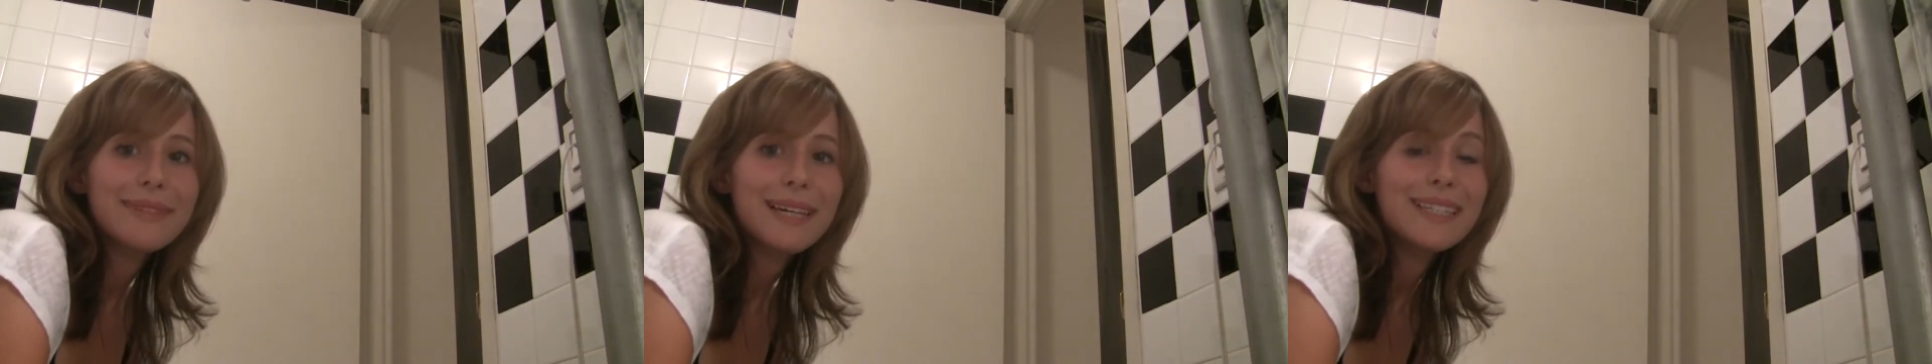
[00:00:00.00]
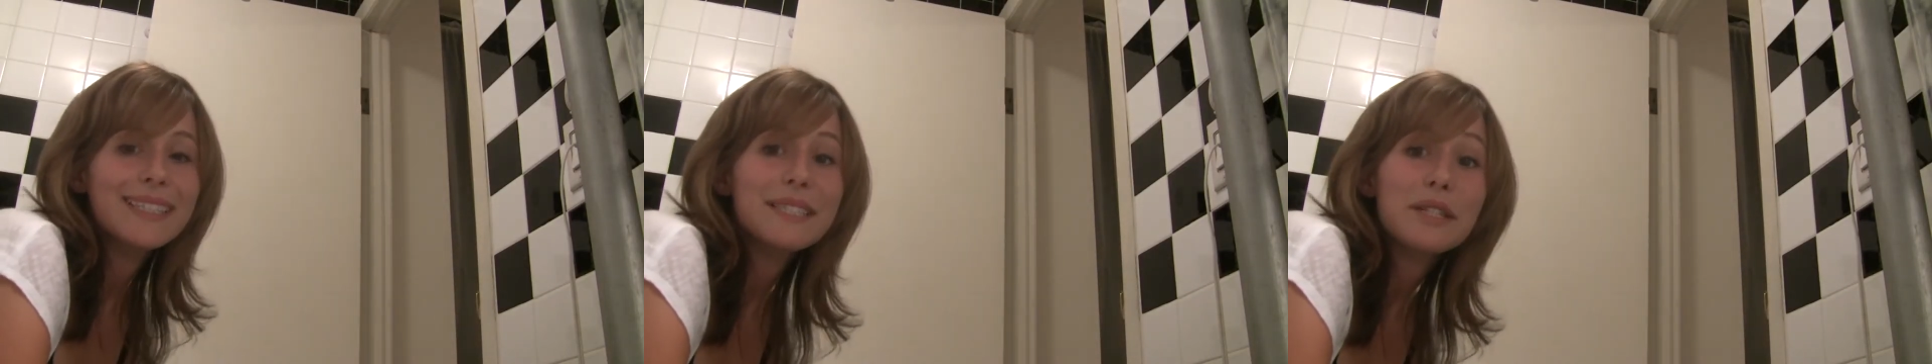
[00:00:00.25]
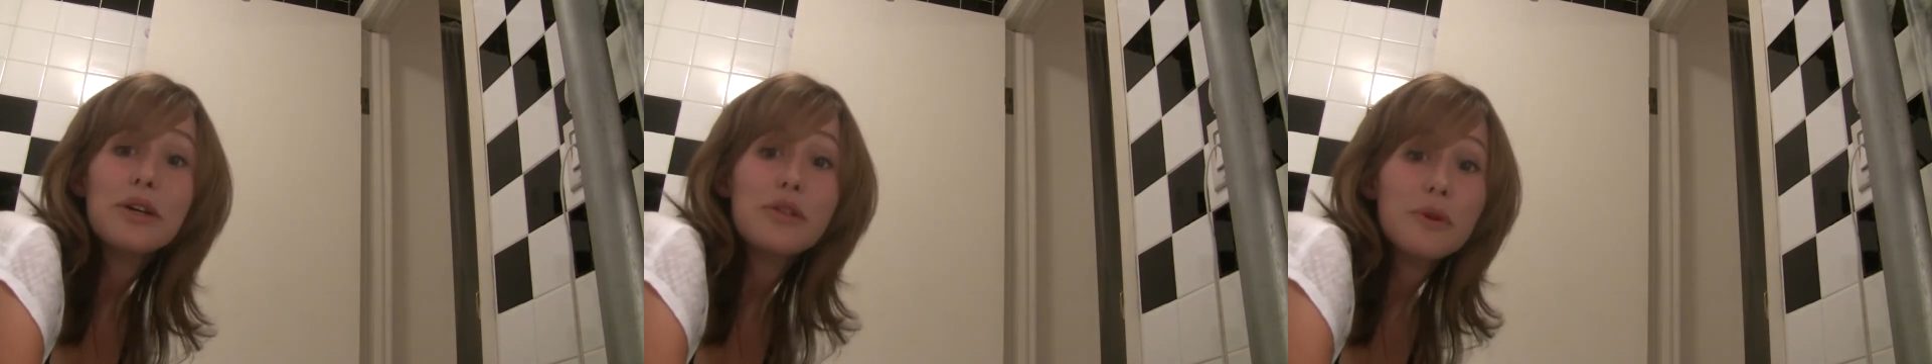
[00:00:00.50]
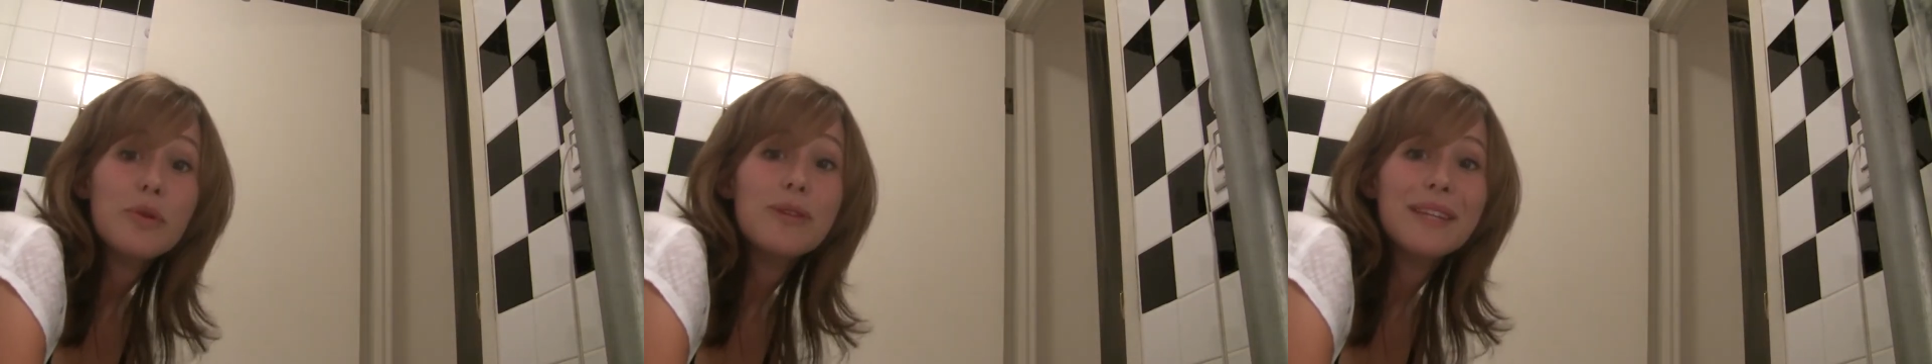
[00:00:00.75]
I didn't go
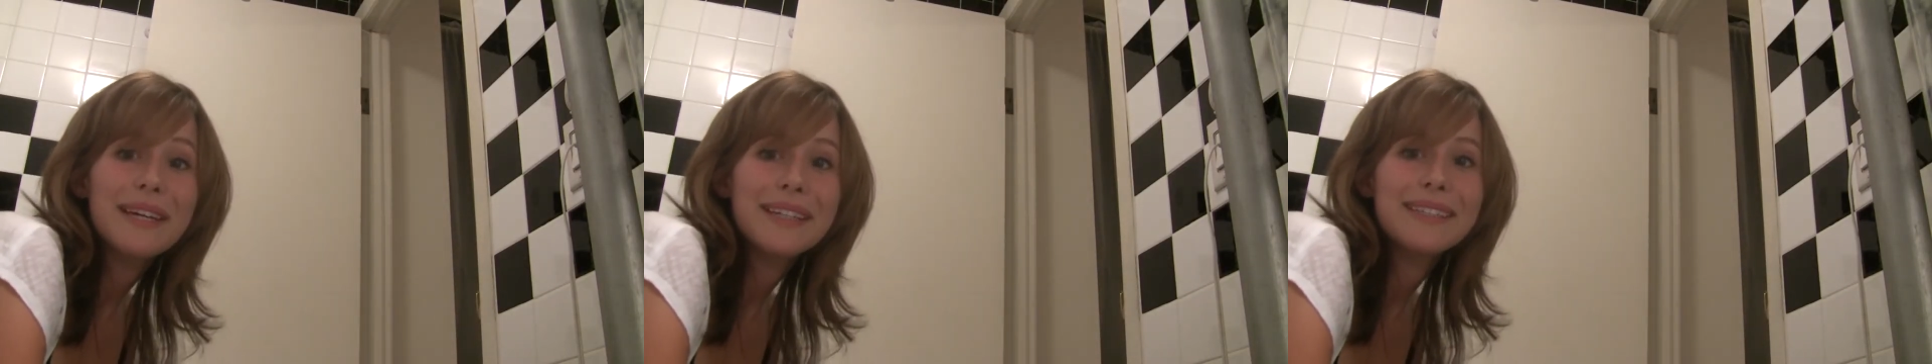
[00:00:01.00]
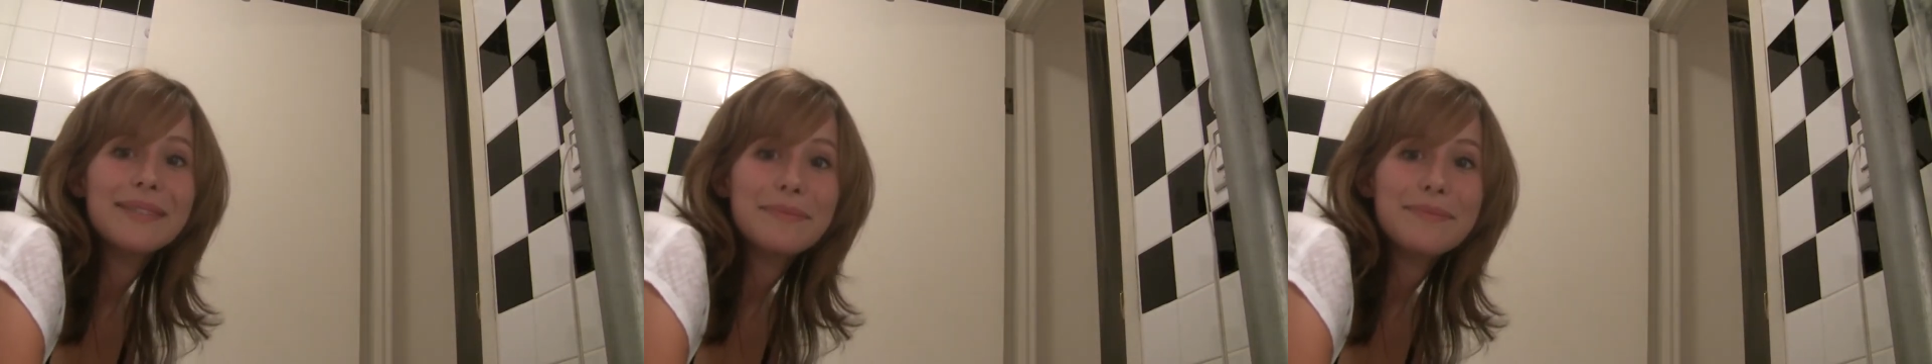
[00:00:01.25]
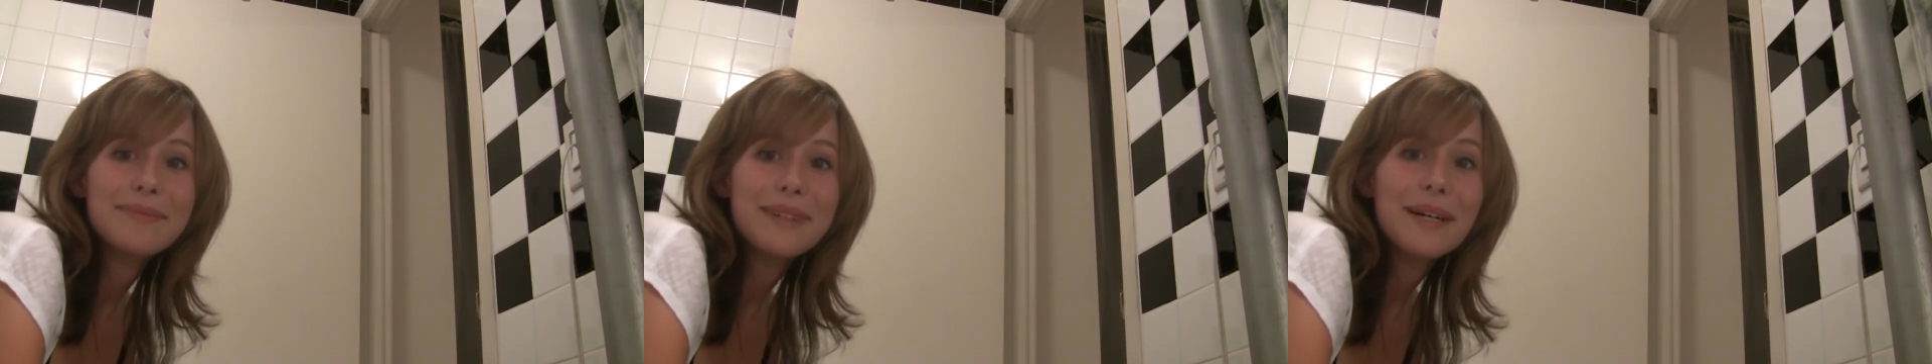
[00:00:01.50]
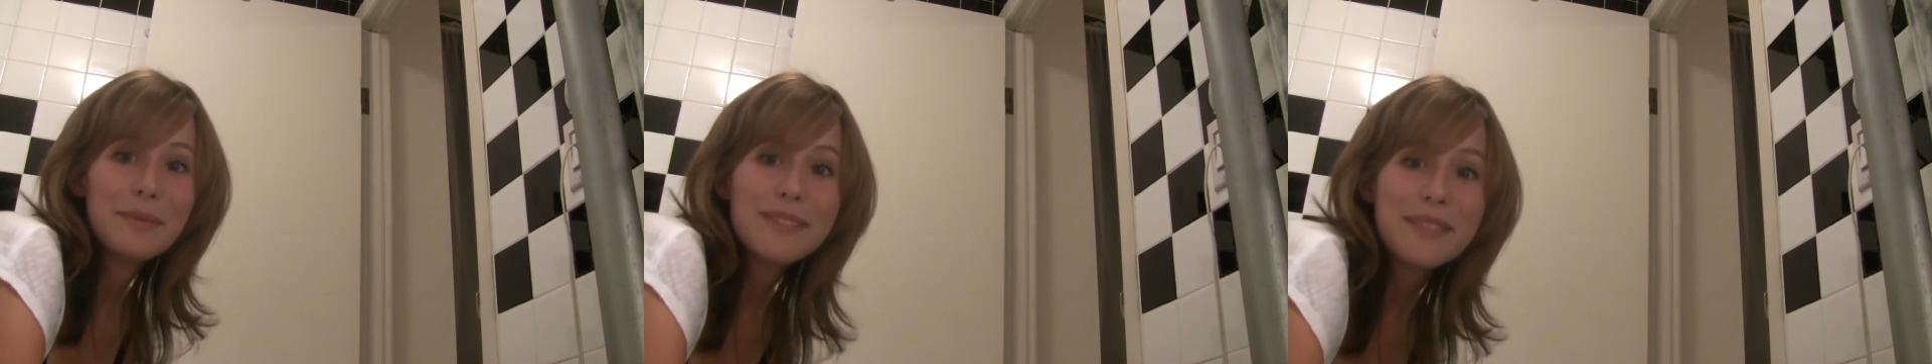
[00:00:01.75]
through with it. I'm,
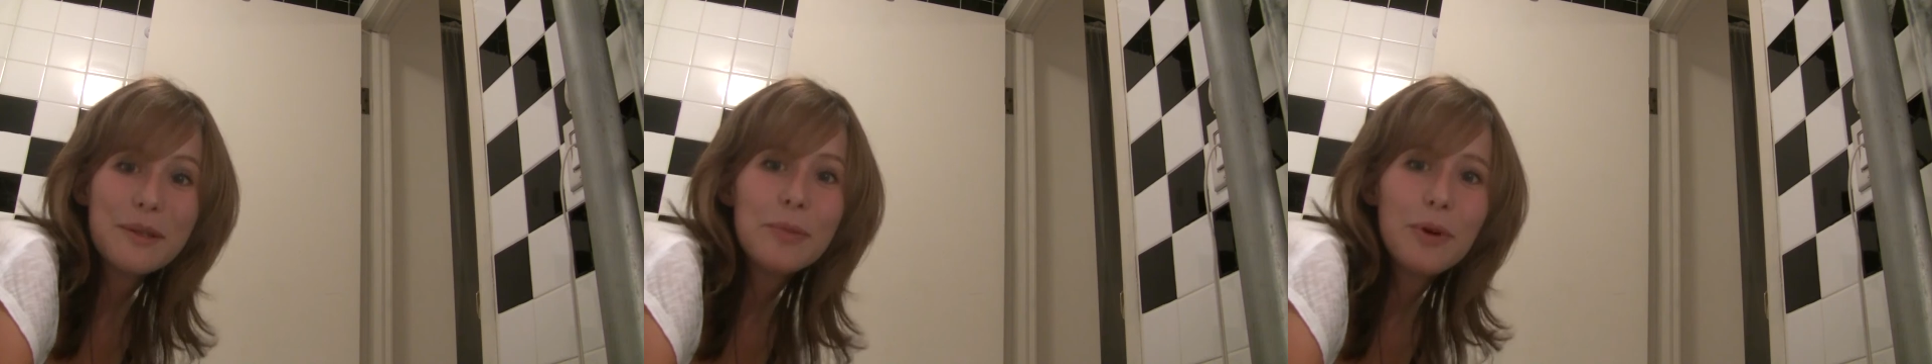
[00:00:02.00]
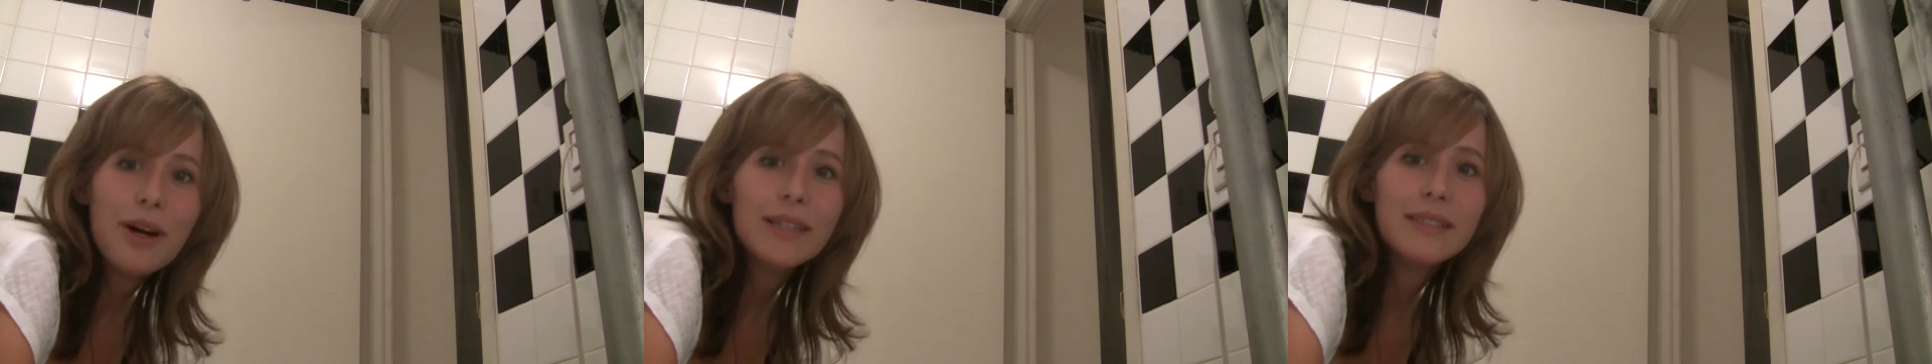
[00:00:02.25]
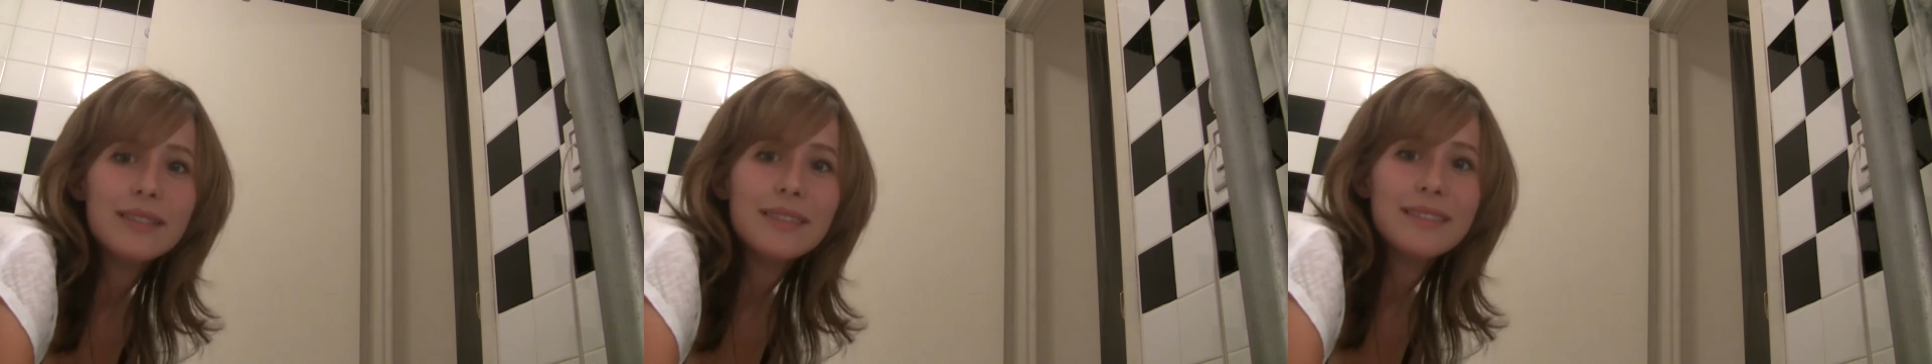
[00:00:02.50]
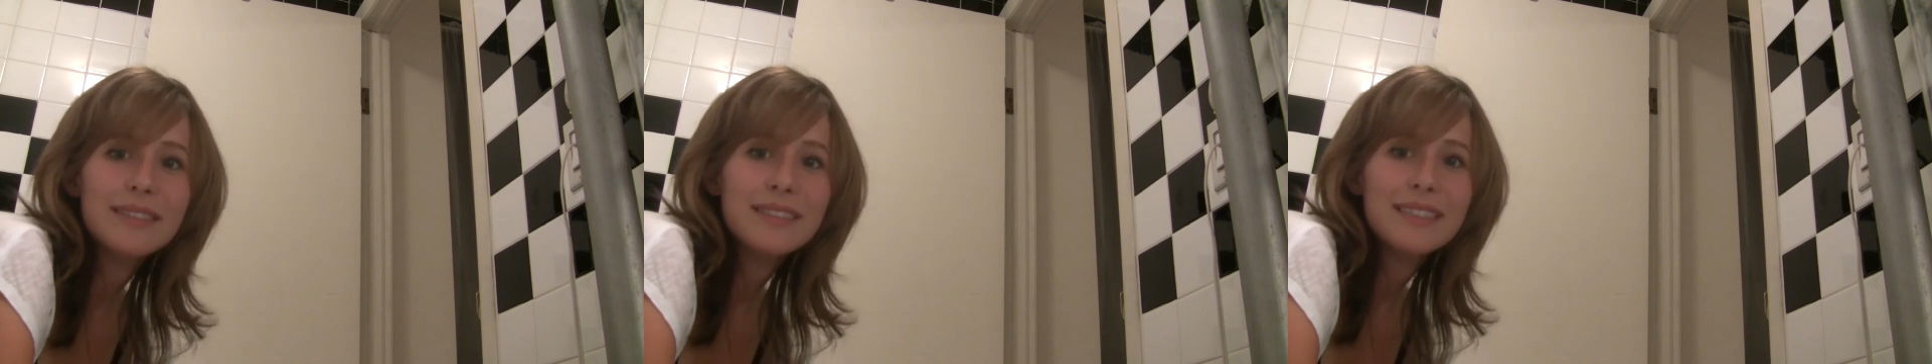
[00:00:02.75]
I'm still
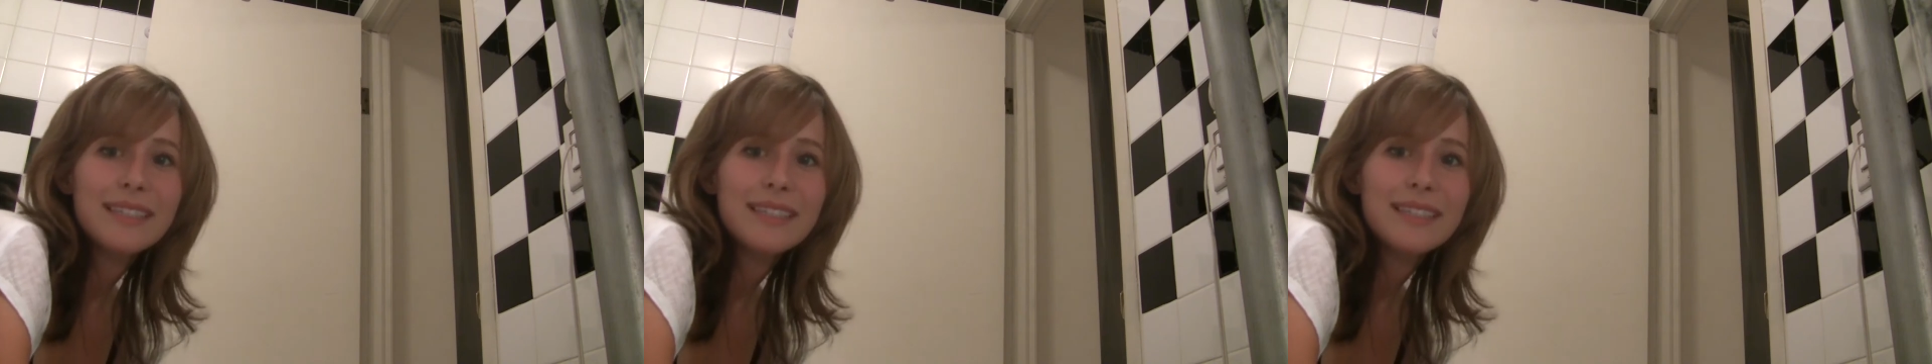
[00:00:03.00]
pregnant.